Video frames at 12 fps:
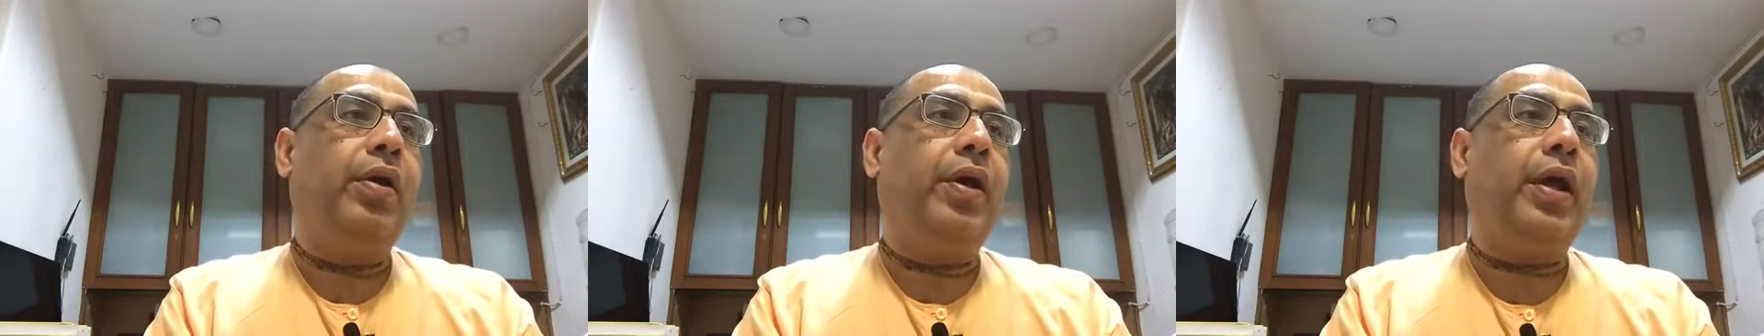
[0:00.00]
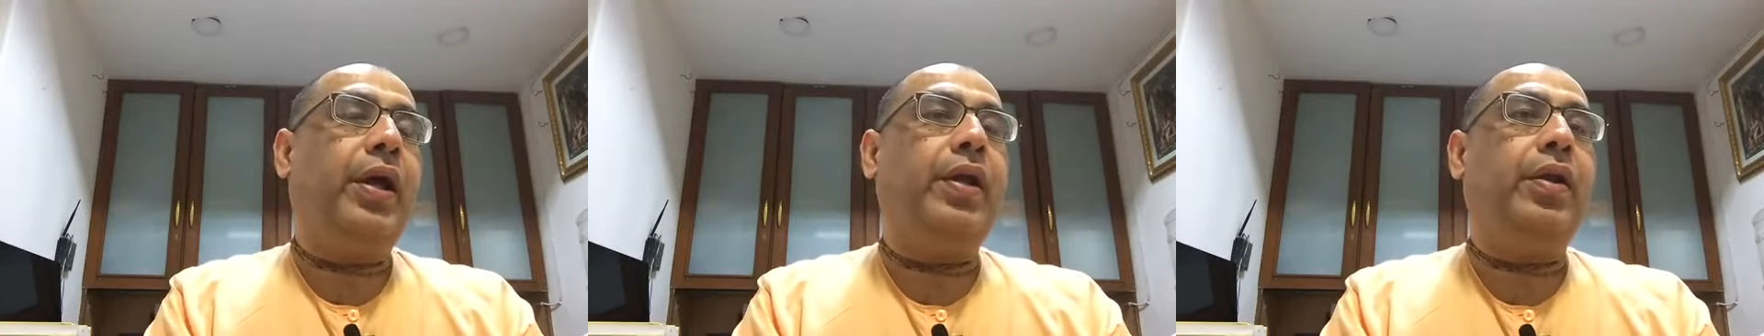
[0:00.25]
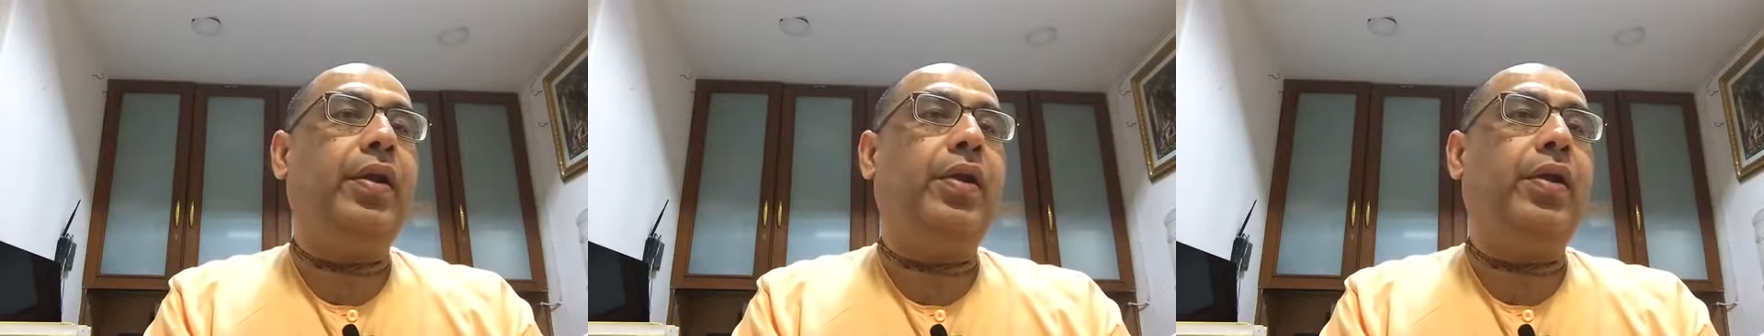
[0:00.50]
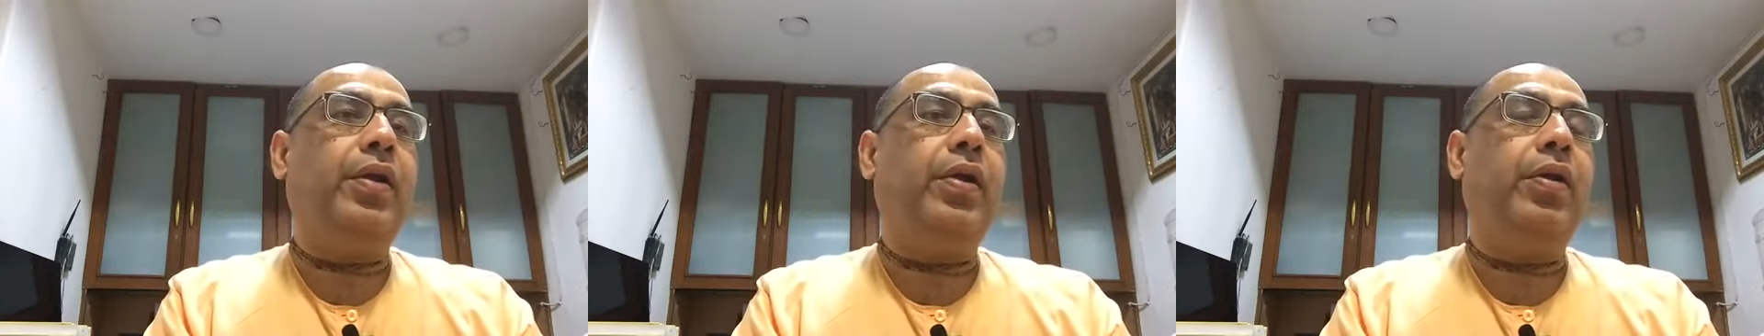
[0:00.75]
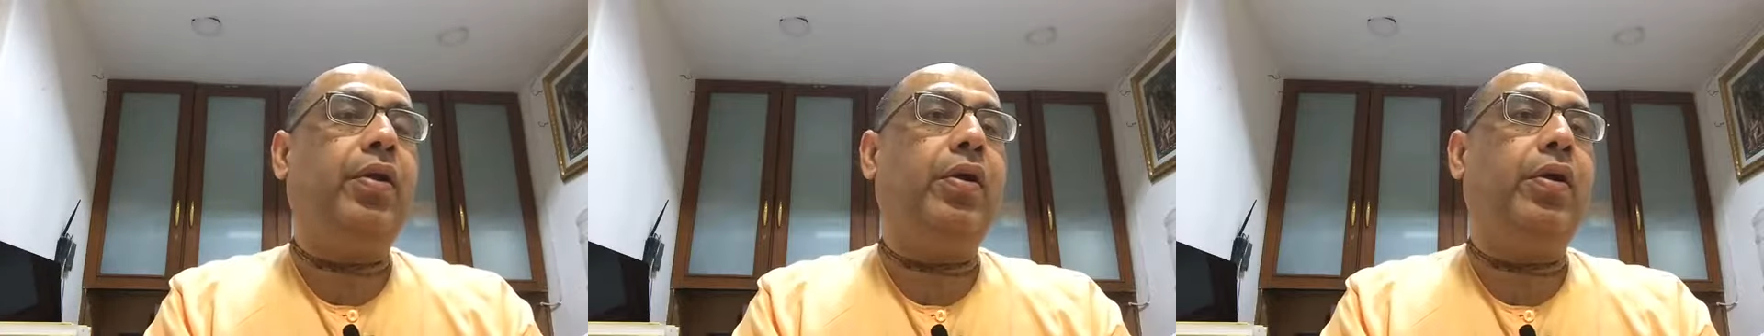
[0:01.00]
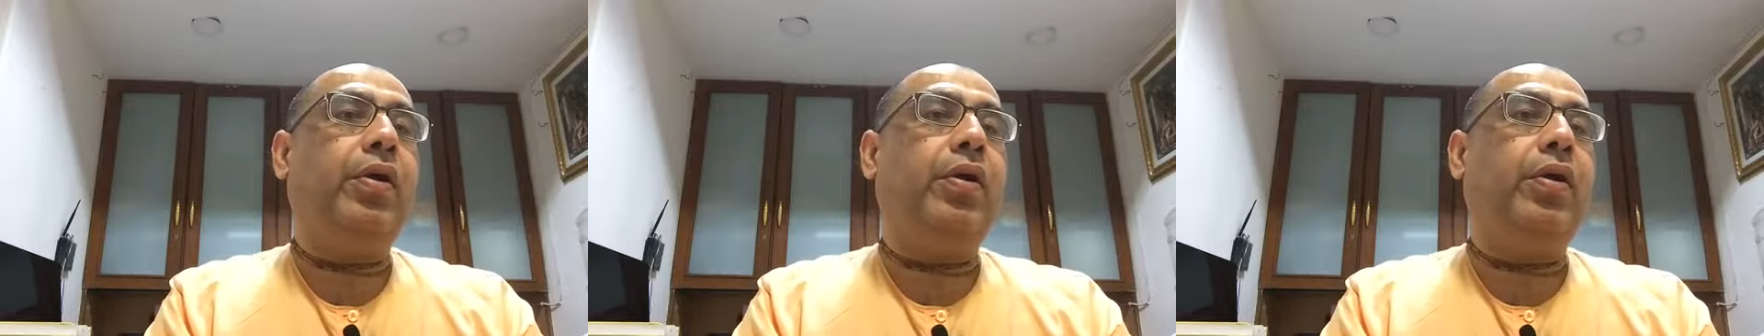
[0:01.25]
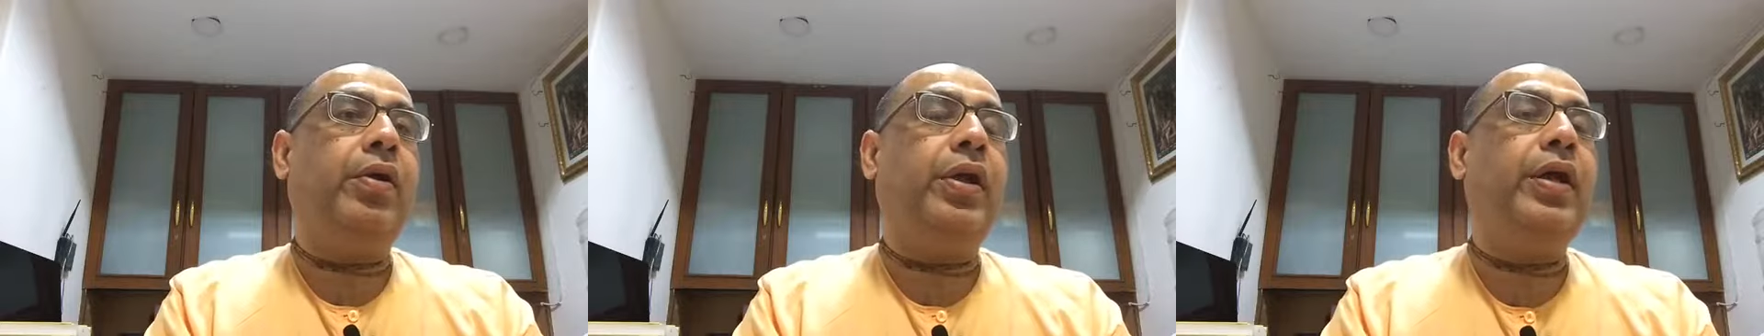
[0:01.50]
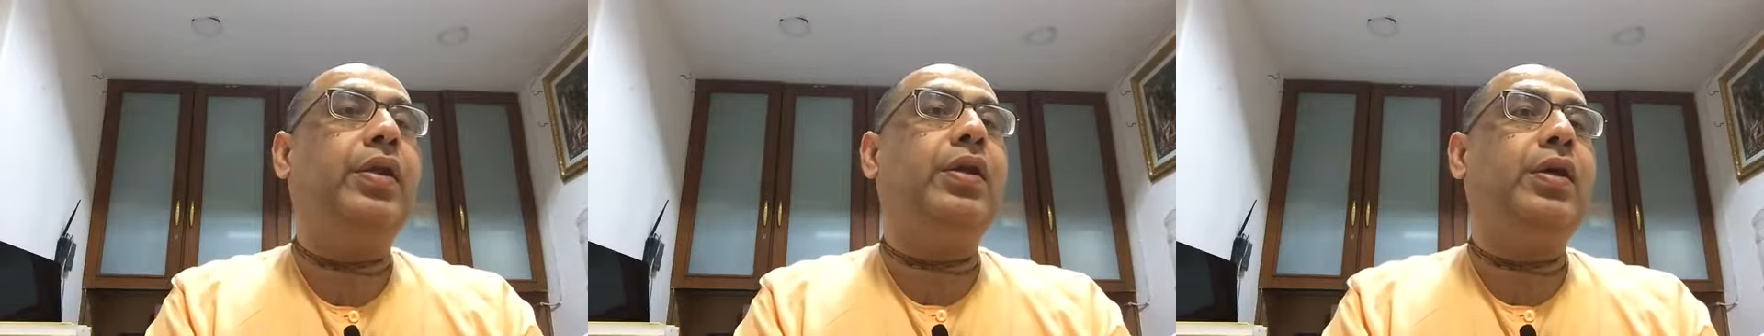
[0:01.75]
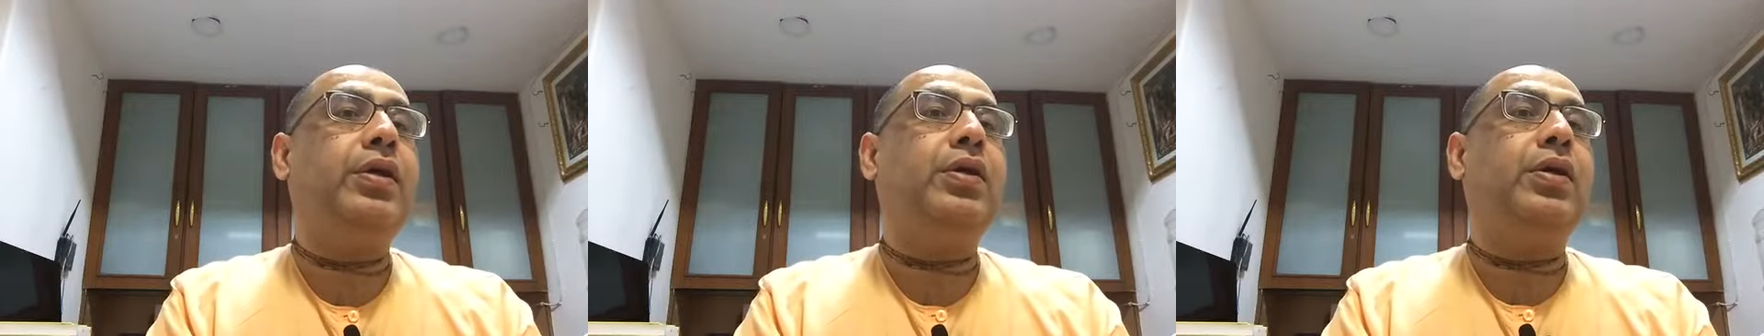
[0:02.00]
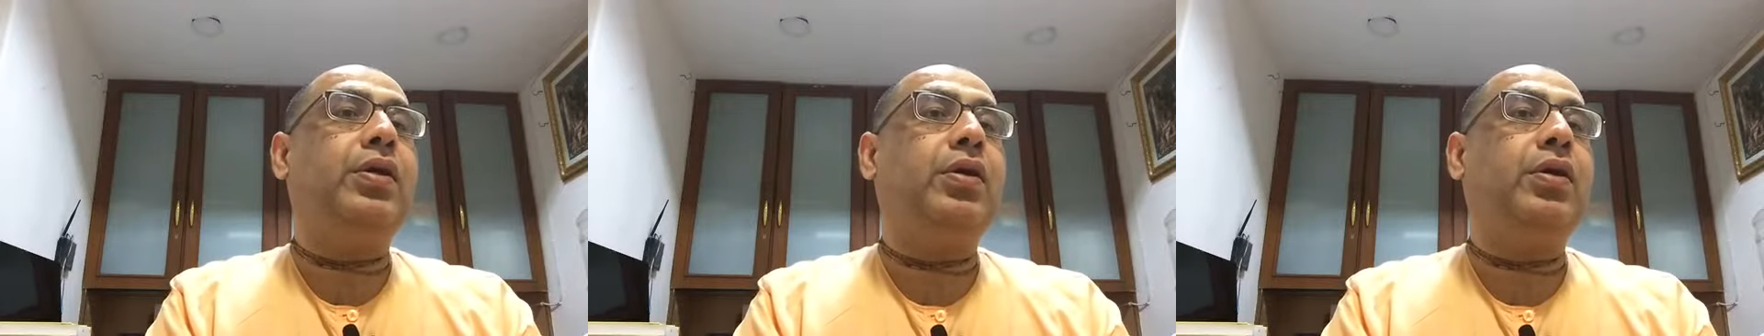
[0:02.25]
and near the